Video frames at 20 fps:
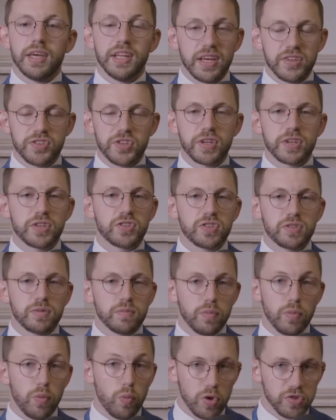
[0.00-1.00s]
in
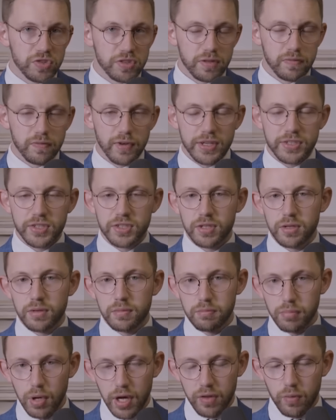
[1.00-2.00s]
Essex, wasn't invited,
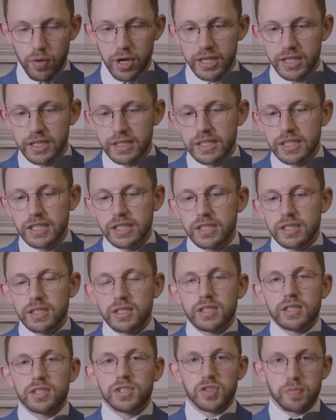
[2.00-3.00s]
by the way,
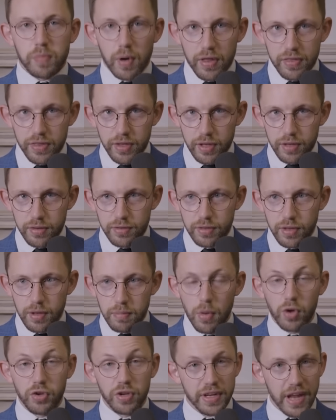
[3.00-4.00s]
despite the
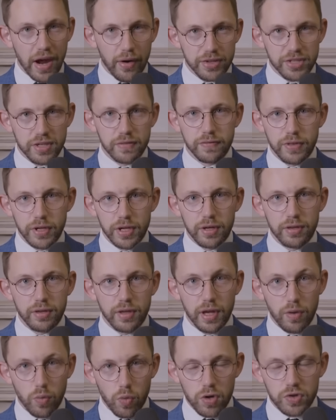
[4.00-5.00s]
modern narrative that
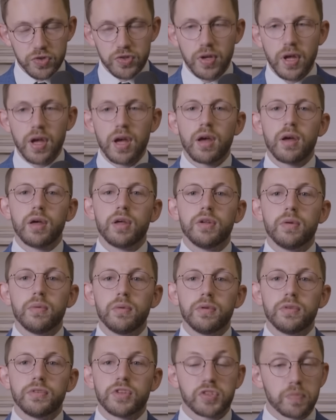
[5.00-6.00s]
it was,
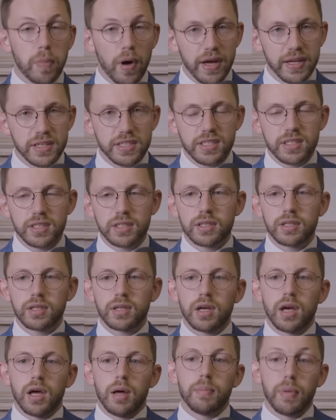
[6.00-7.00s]

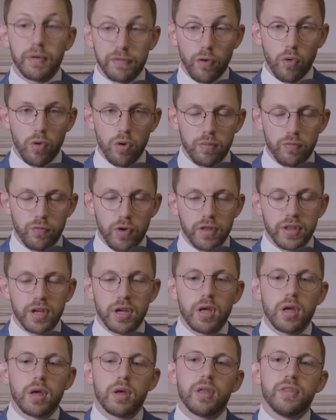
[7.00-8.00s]
before
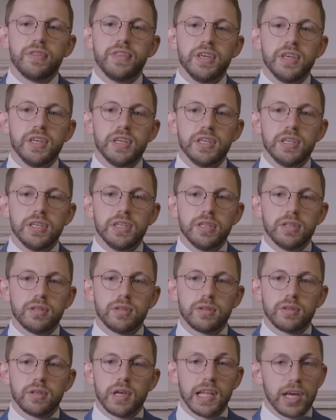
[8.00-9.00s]
the
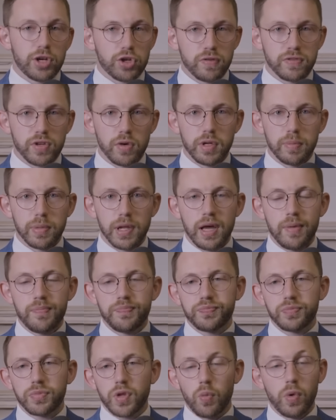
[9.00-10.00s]
election of Tony
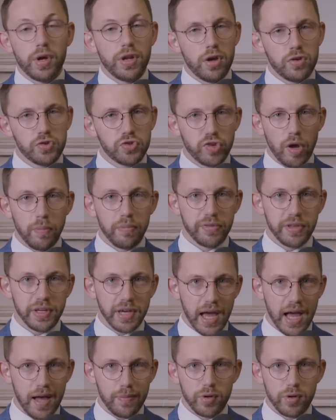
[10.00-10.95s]
Blair, when something